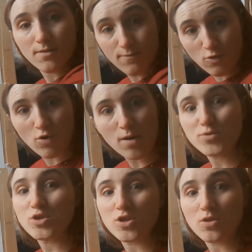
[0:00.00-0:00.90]
4
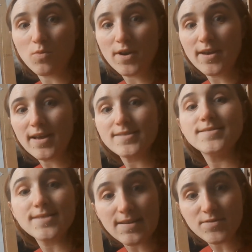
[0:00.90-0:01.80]
options of the one and
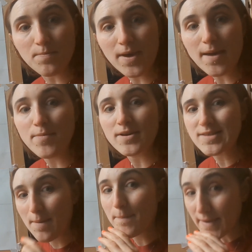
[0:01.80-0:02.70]
save some paper because
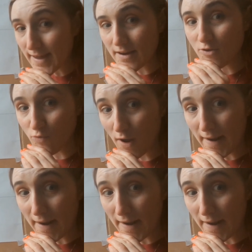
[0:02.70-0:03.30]
I'm beginning to run